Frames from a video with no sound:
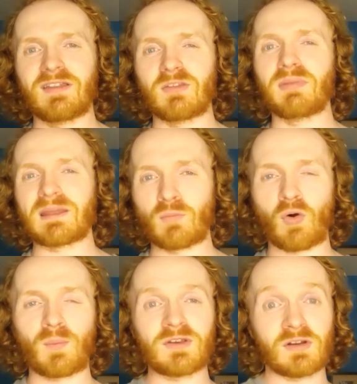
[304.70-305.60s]
to blink
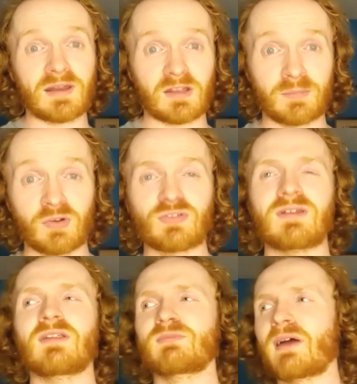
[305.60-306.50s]
more when you're looking at a computer
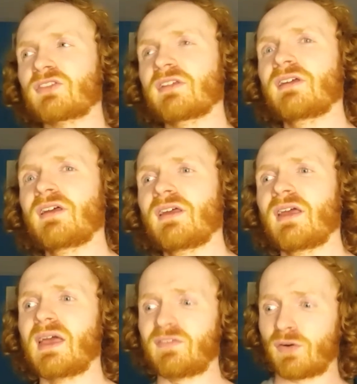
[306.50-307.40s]
screen, especially
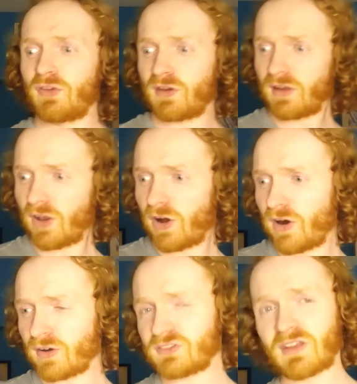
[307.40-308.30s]
if you're doing a
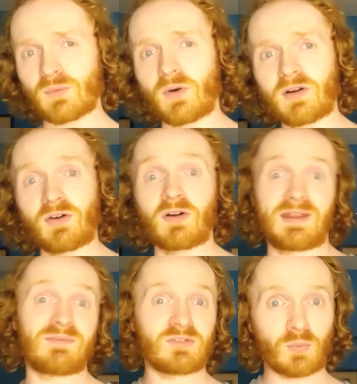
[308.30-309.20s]
long stint at work or
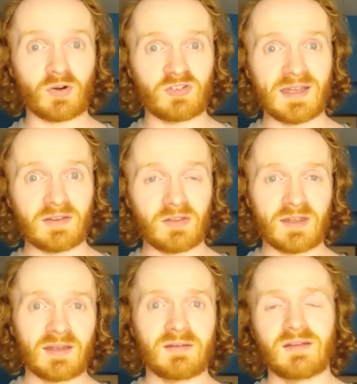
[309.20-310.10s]
even towards the end of the
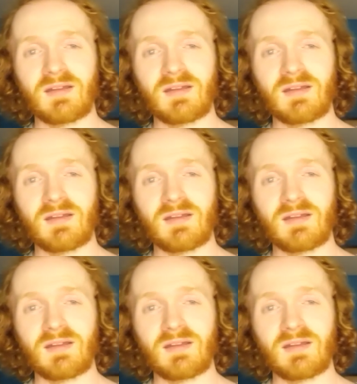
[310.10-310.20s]
day.